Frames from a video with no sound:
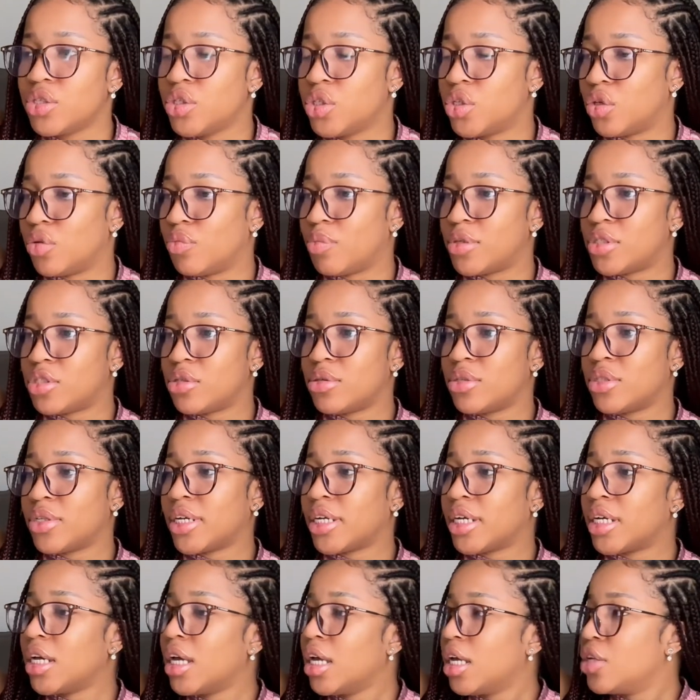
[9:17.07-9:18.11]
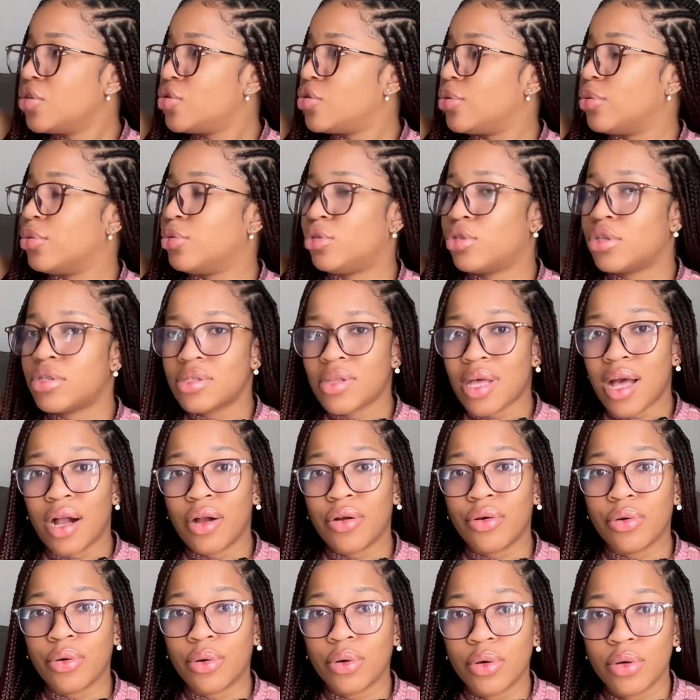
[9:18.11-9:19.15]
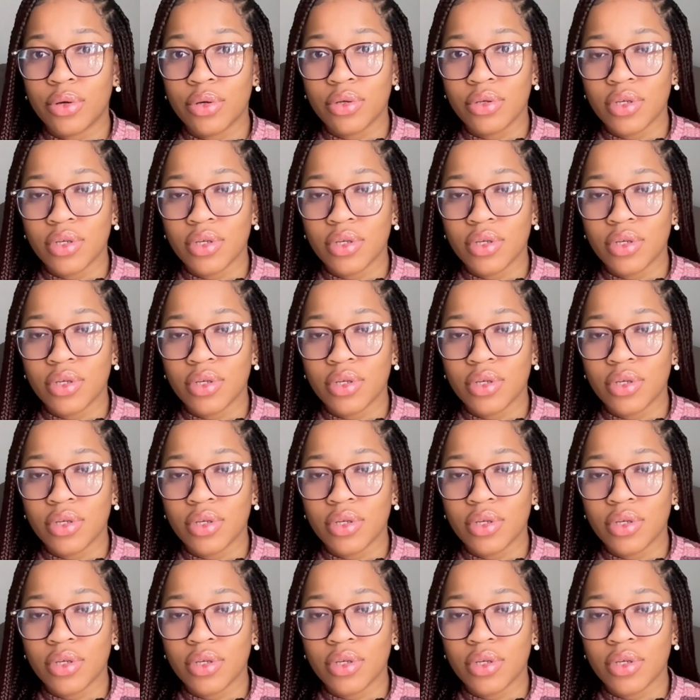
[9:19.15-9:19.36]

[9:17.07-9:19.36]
to pituitary to just arrow.